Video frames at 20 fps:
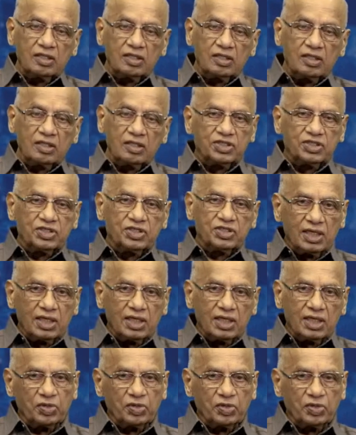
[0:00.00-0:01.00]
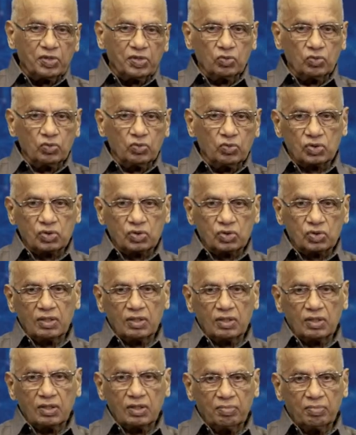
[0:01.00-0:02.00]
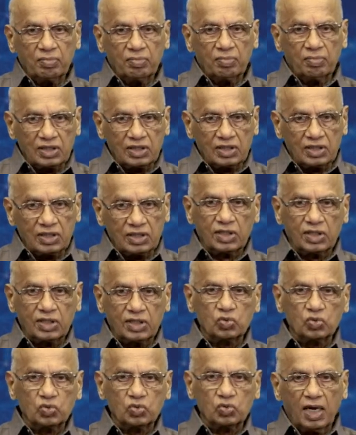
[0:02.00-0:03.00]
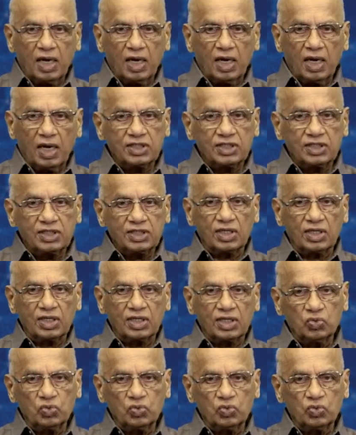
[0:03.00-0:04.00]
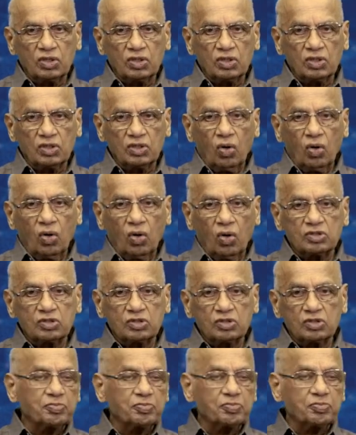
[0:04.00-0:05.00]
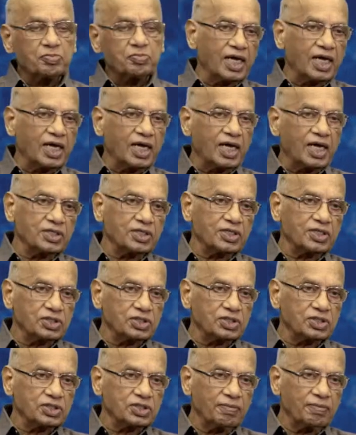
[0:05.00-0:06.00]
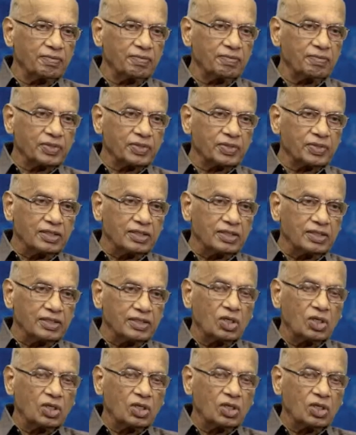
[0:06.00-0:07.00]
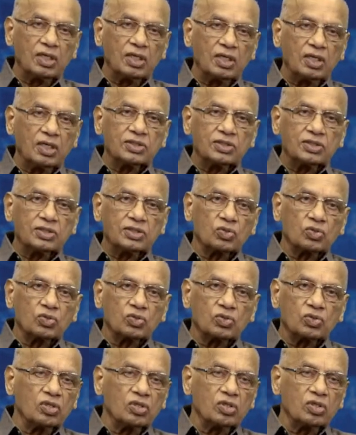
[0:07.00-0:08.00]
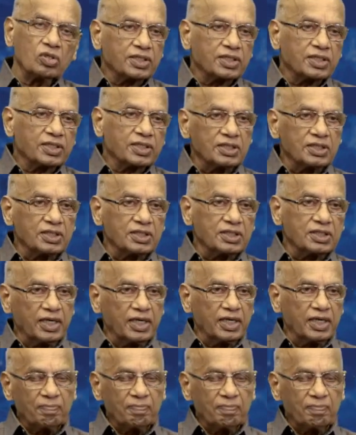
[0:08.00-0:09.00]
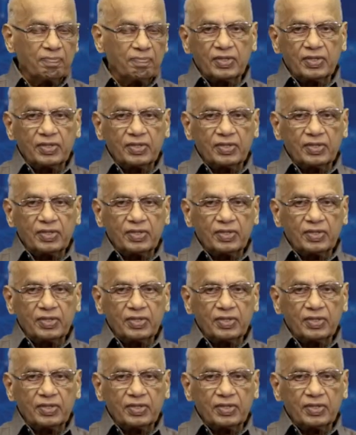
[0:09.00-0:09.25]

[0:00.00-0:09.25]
Then the materials we use, metals are used, plastics are used, all these must be characterized. It is not just going to the market and buying.